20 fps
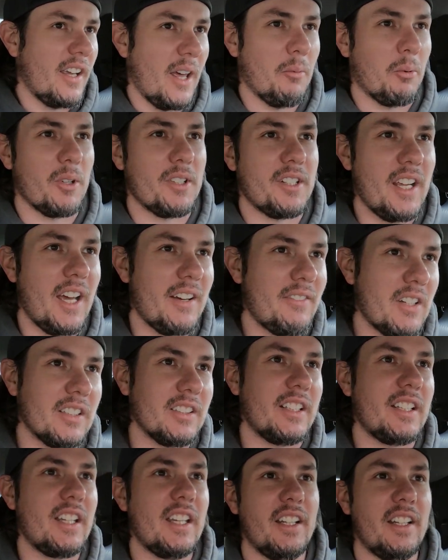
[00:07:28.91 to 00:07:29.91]
And we're
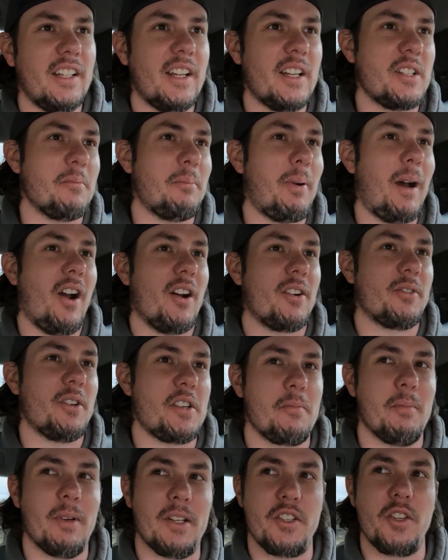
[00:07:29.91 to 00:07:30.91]
definitely getting into power
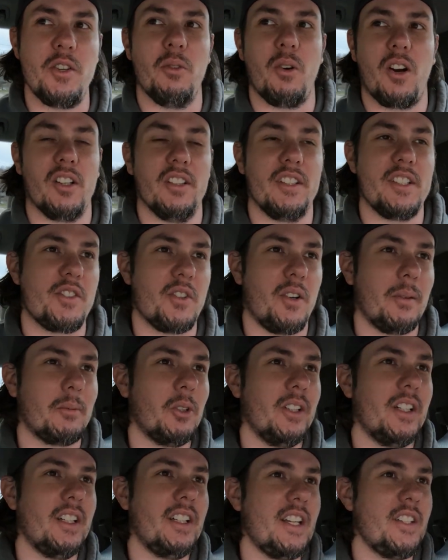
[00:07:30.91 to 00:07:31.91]
enrichment too early, so
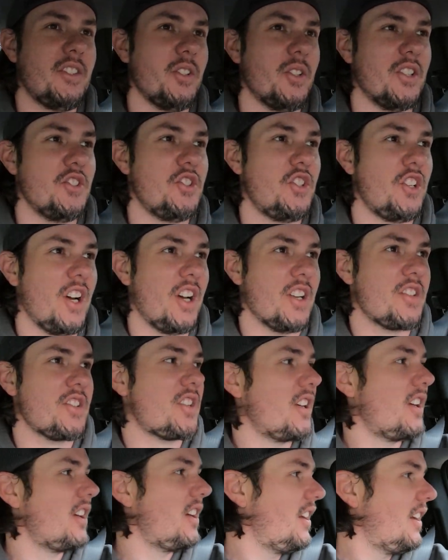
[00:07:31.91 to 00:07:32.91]
I'm going to need to
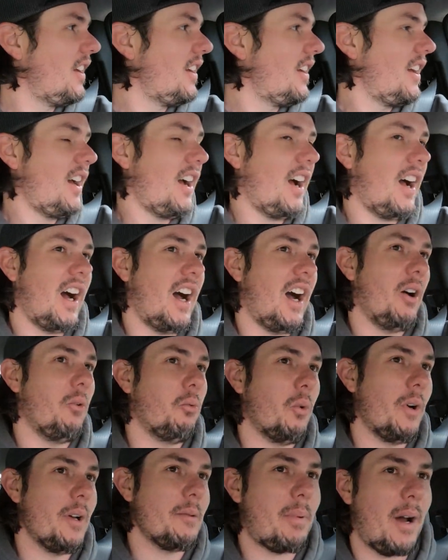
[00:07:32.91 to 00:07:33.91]
adjust
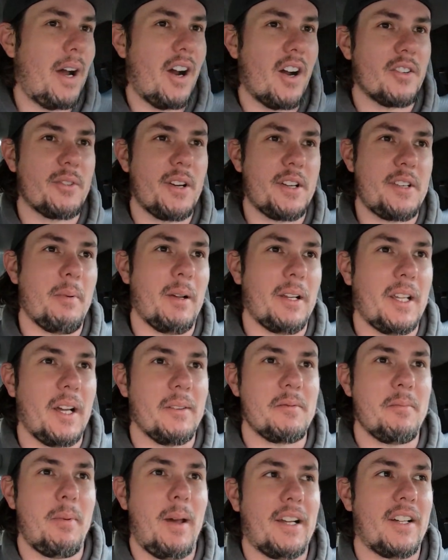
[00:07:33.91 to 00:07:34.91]
when power enrichment
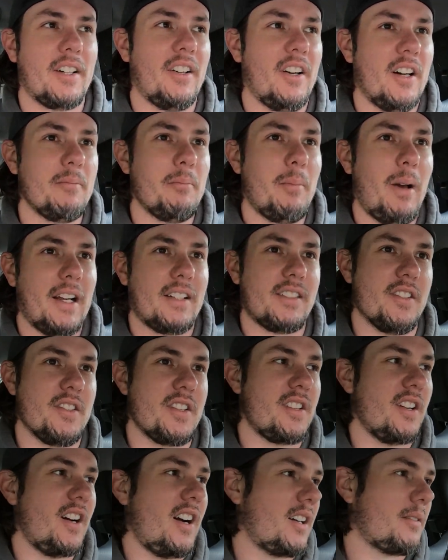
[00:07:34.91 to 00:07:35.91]
comes back on, back to
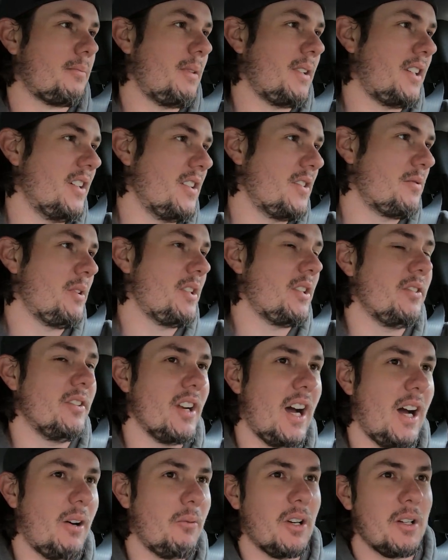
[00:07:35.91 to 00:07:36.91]
stock, because we do
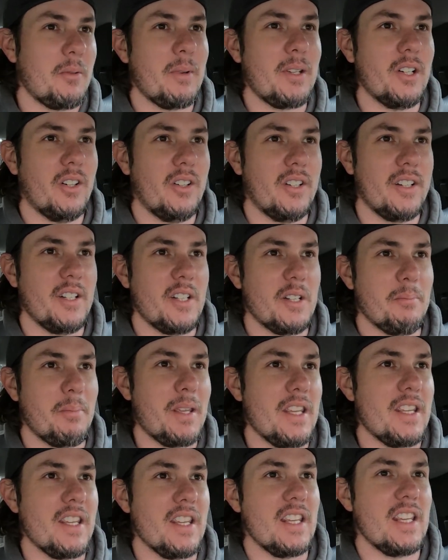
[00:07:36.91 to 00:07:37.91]
not want to be going into
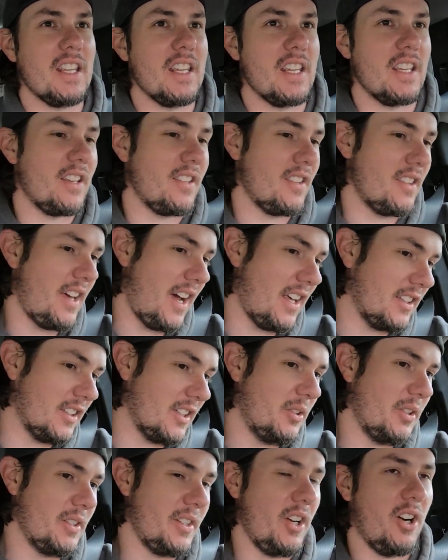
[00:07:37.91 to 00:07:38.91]
PE that
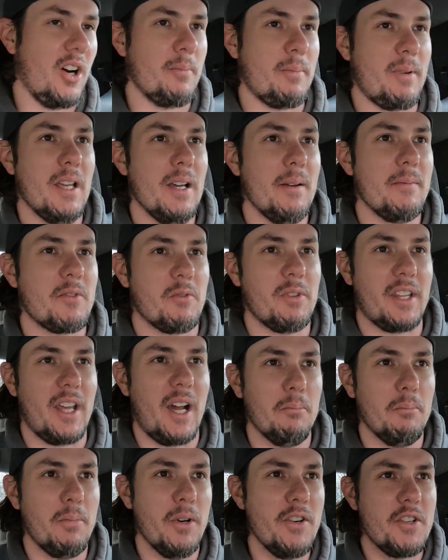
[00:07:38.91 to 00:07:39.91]
low in the RPMs
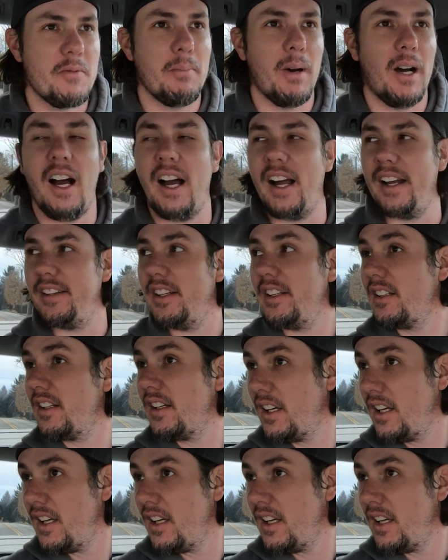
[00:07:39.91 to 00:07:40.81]
without boost behind it.